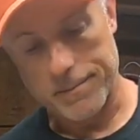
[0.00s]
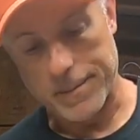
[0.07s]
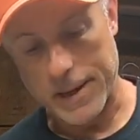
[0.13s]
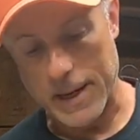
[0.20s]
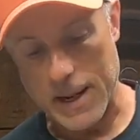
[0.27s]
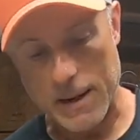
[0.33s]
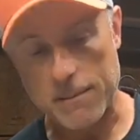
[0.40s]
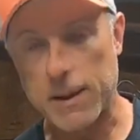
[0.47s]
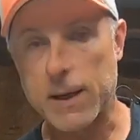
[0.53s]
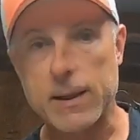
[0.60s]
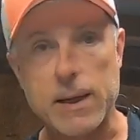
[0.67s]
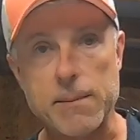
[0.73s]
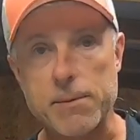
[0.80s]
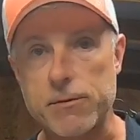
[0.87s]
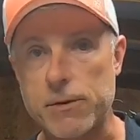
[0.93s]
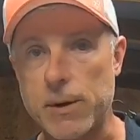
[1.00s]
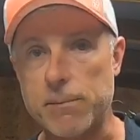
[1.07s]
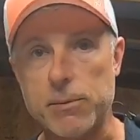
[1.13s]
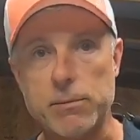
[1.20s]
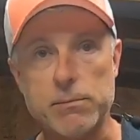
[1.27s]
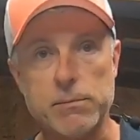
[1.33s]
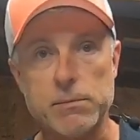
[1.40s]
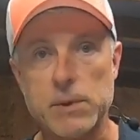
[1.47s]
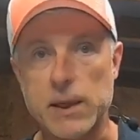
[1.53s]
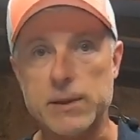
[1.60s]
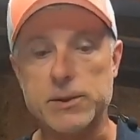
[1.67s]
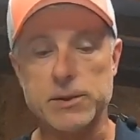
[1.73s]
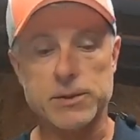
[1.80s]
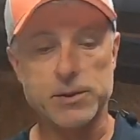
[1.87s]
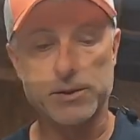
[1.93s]
and I keep it simple.
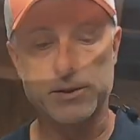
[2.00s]
It's just a